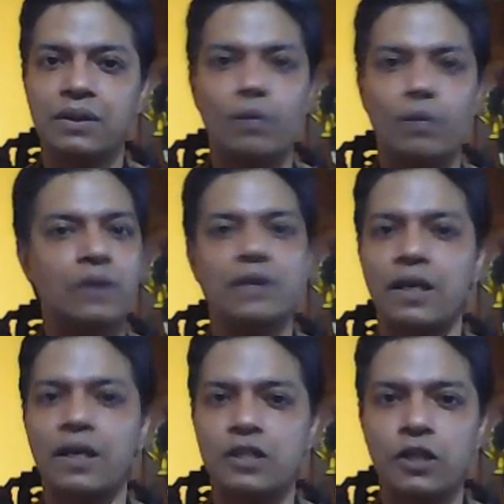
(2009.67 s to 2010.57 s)
One thing
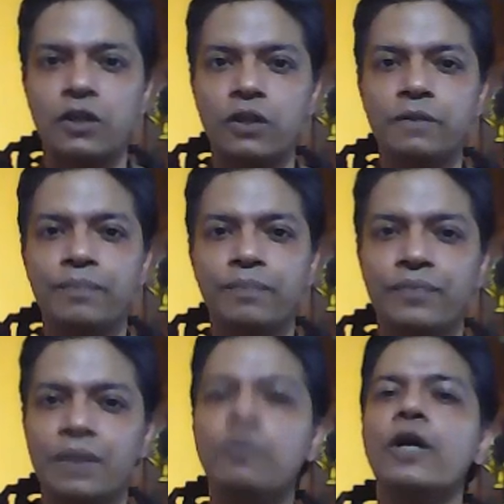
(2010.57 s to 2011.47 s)
is sure,
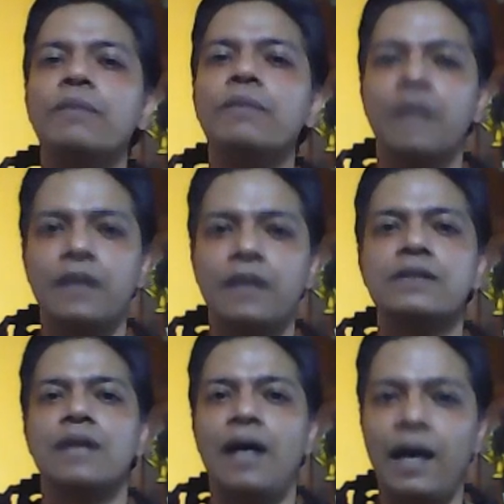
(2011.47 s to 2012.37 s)
the poem
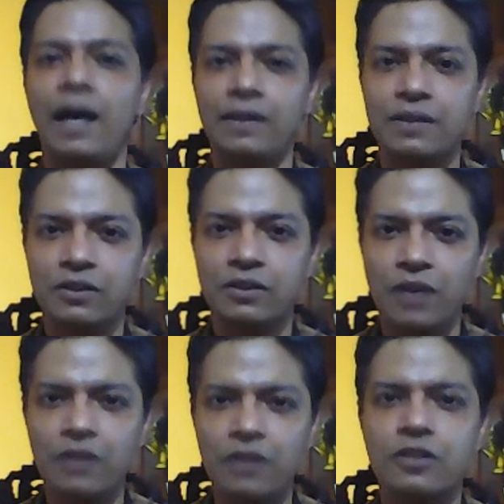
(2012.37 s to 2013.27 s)
is a highly
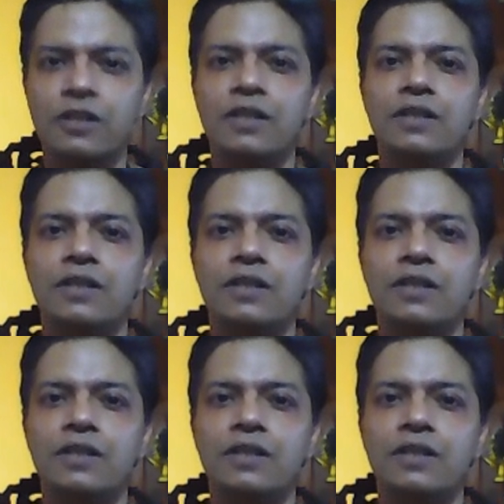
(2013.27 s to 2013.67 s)
structured